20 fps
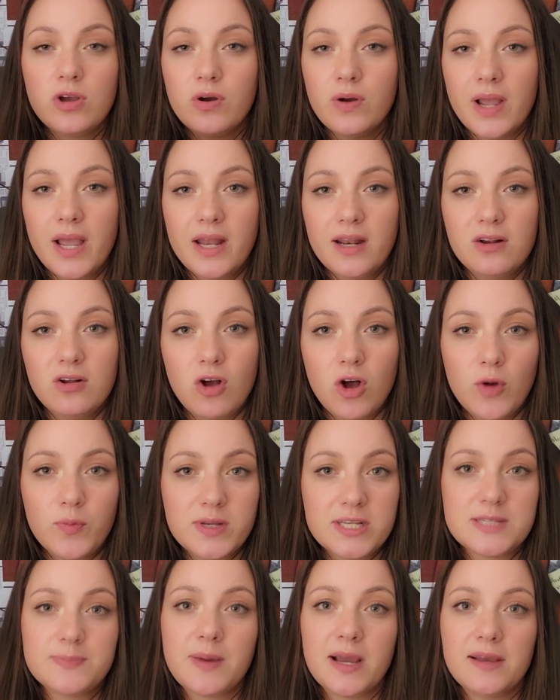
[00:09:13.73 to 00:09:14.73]
go ahead and call
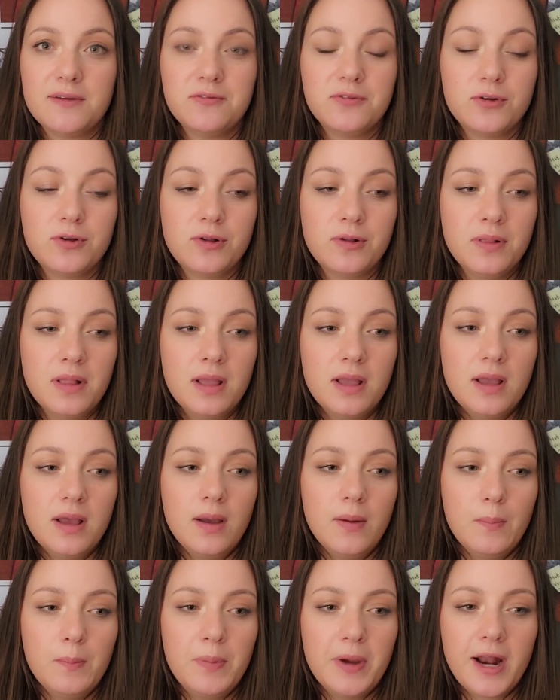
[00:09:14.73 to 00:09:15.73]
me spiteful,
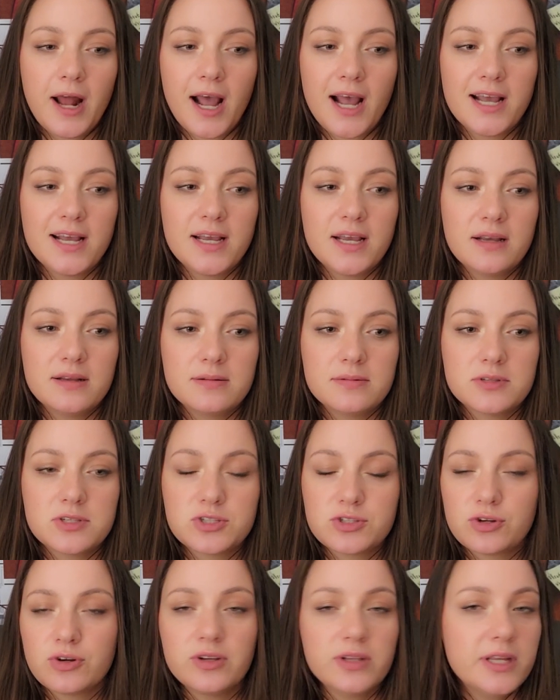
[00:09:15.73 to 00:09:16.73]
but I
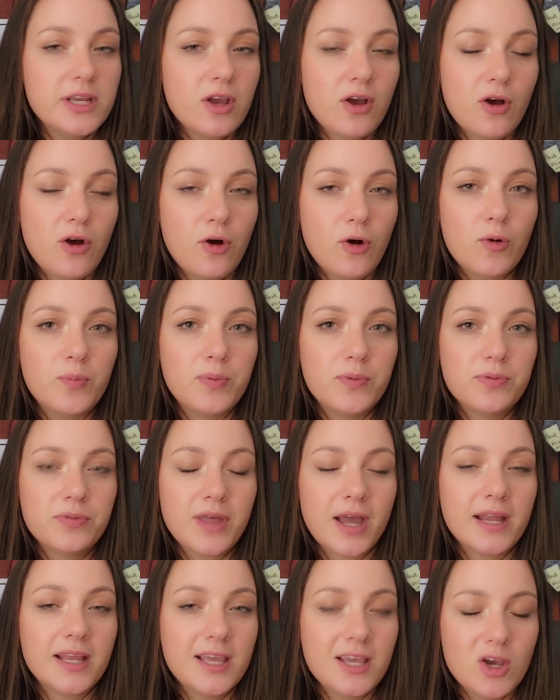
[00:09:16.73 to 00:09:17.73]
certainly hope
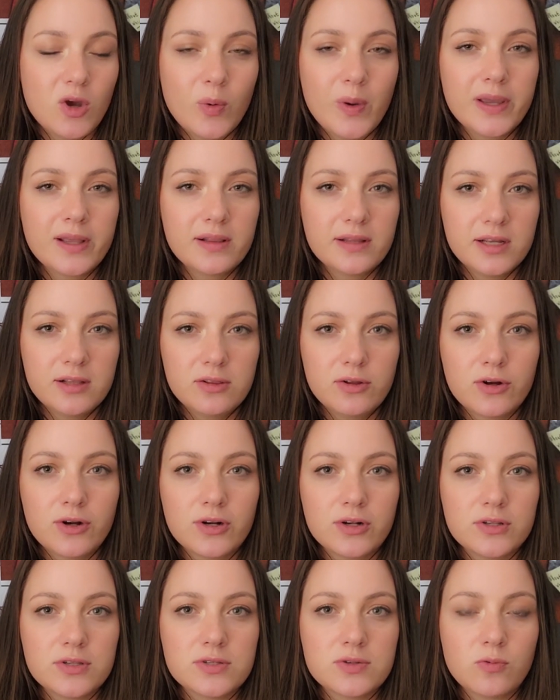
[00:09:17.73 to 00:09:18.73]
that he quickly
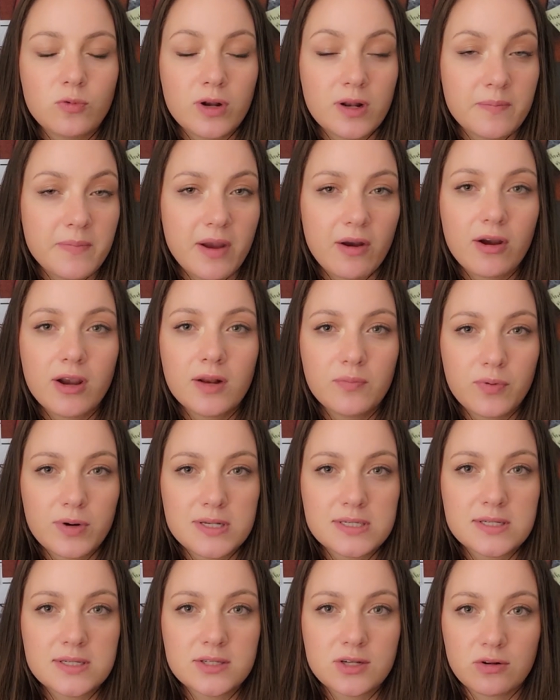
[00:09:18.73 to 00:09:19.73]
learns what American
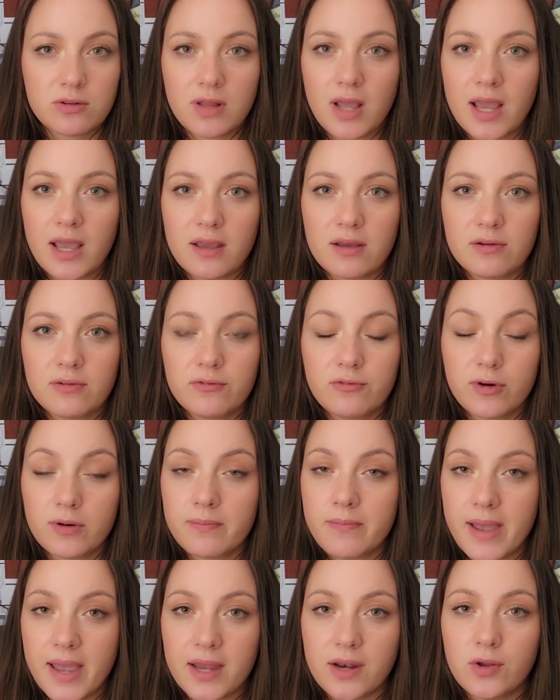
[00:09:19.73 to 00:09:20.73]
prisons are like for
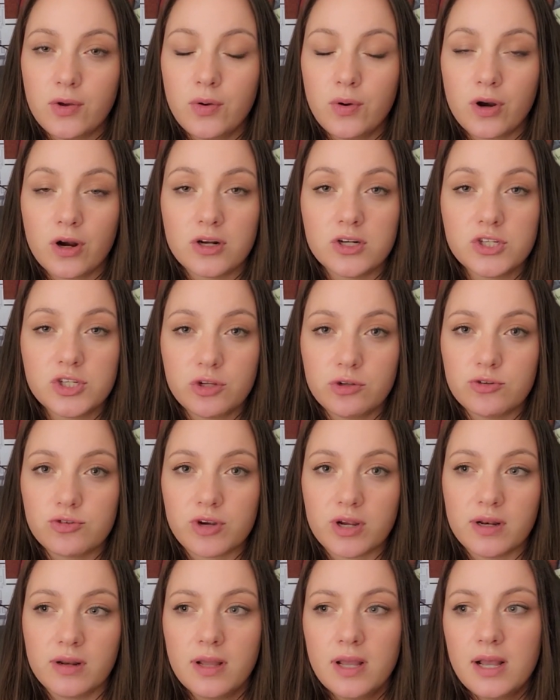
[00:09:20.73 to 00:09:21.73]
men who hurt
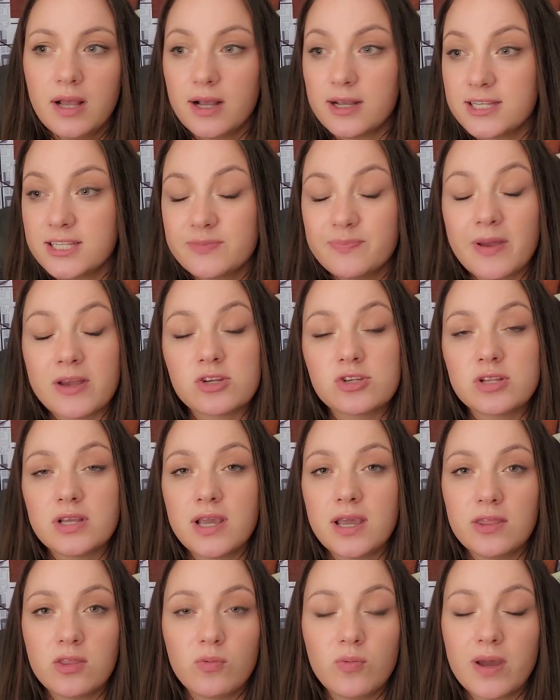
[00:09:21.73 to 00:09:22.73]
children,
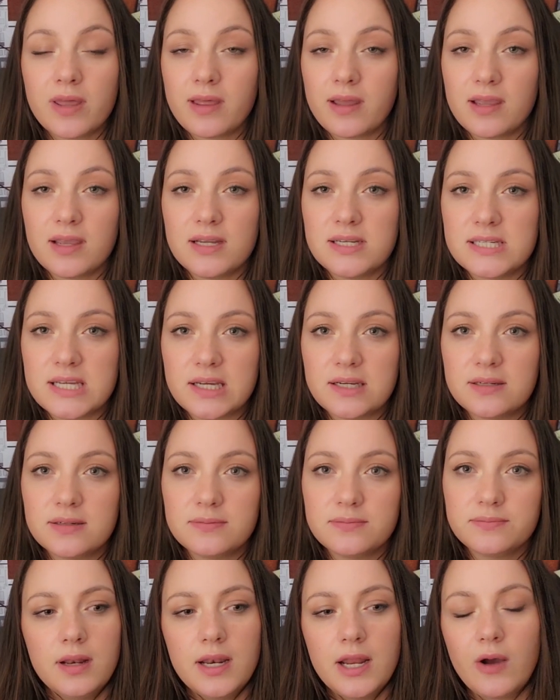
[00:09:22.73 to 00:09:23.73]
especially in the way that he did.
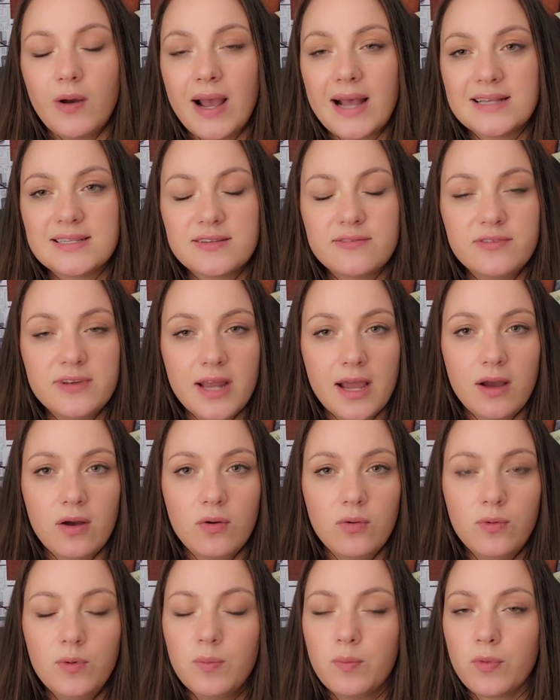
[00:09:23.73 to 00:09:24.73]
Now, as of
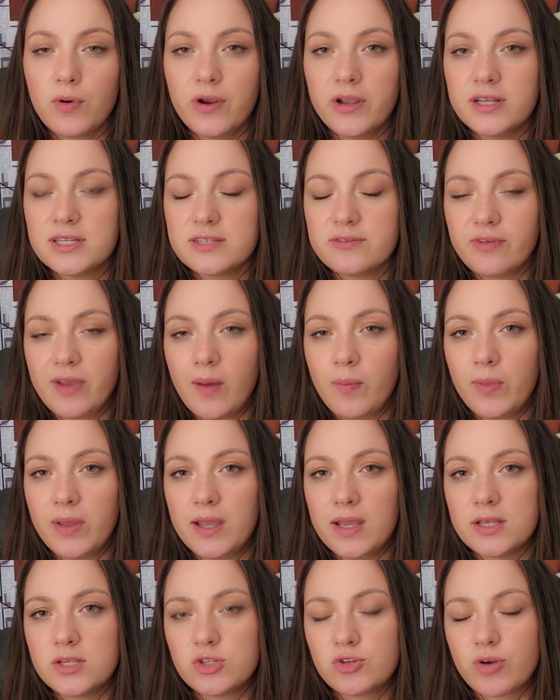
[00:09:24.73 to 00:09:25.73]
now, Maria's
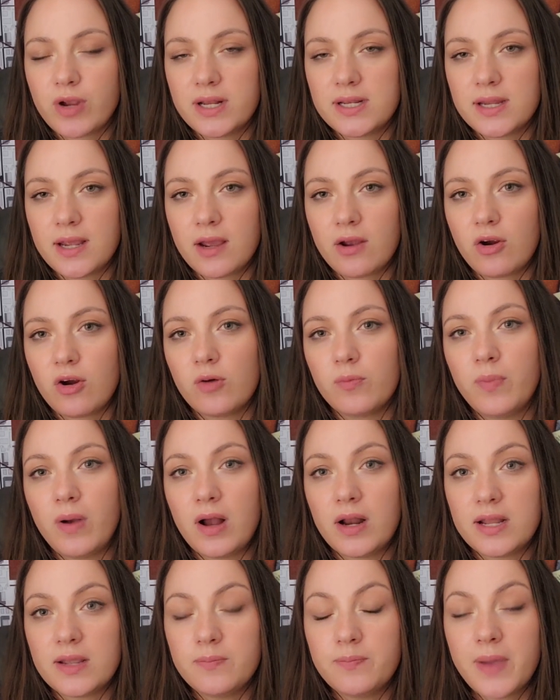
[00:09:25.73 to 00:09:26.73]
family is trying to get her
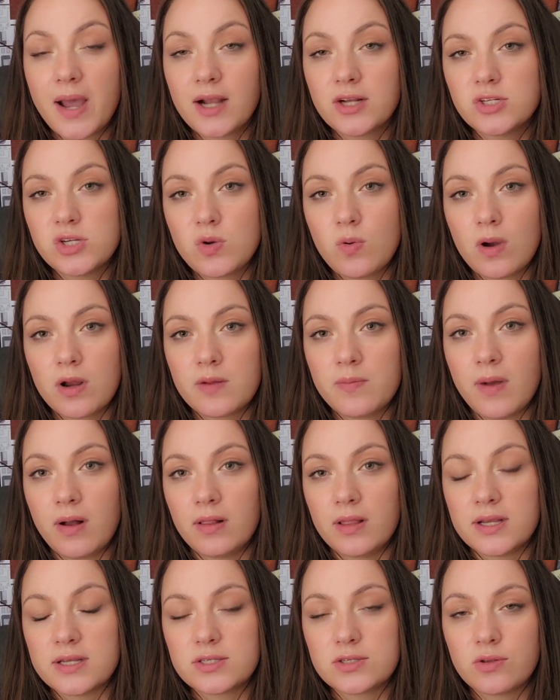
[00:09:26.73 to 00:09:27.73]
body back to
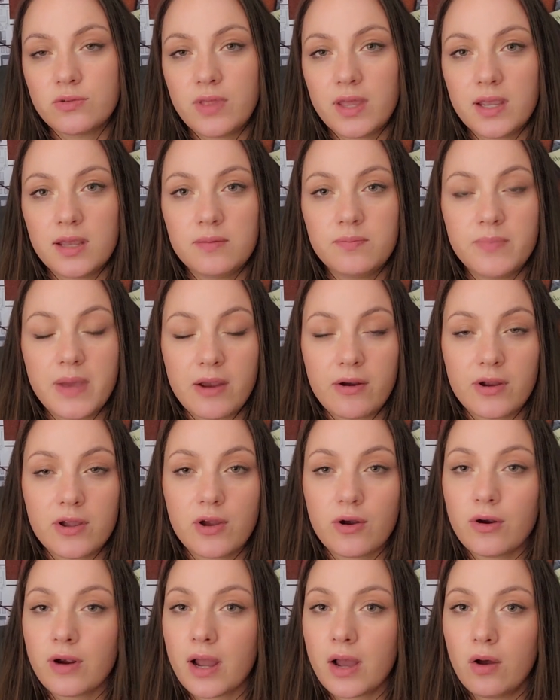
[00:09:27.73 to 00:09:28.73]
Guatemala so they can bury
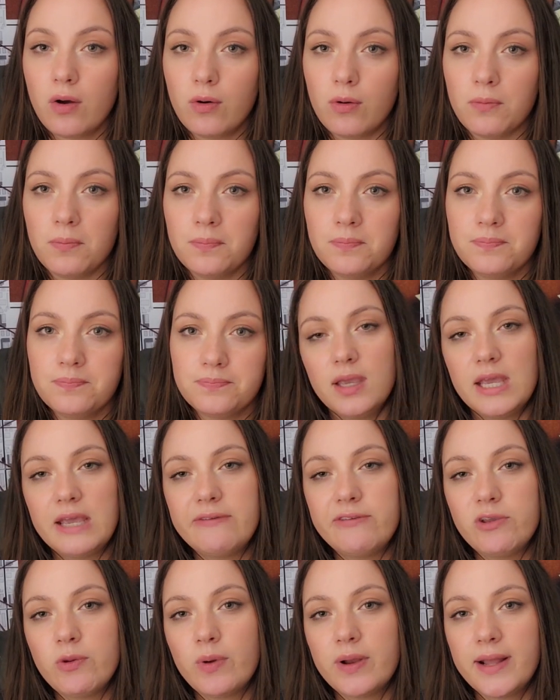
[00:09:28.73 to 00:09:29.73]
her at home.
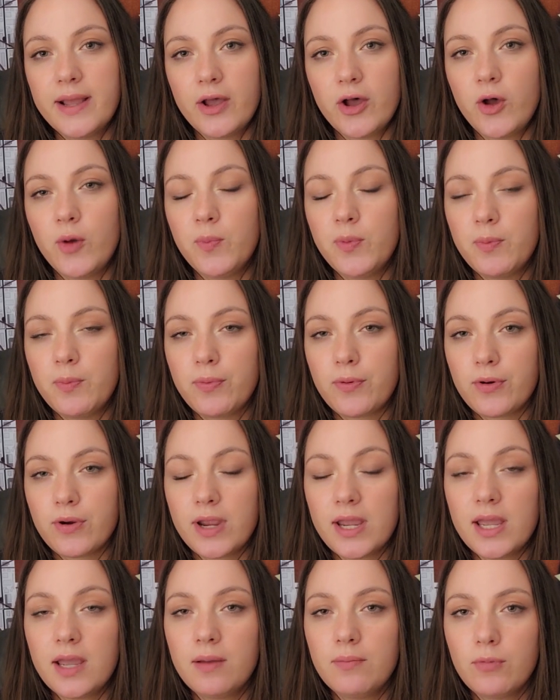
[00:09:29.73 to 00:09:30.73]
If you want to help
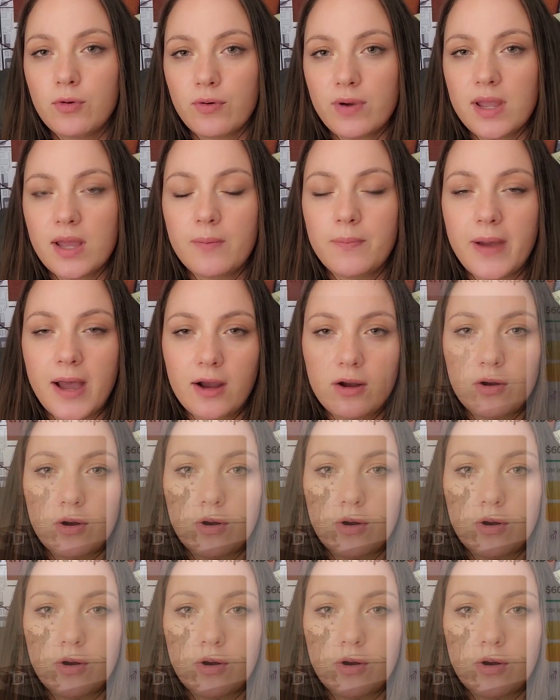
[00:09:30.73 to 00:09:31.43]
bring Maria back